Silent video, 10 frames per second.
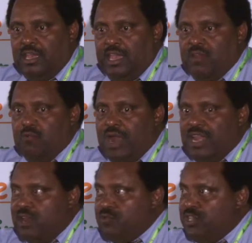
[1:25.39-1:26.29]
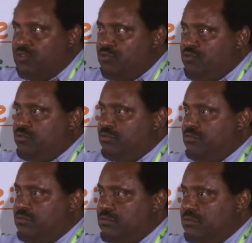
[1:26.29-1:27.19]
And what are we to do?
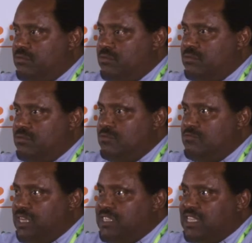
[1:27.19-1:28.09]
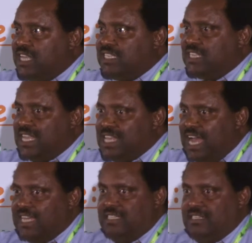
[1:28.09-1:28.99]
What's the task at
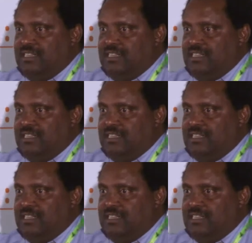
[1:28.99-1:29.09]
hand?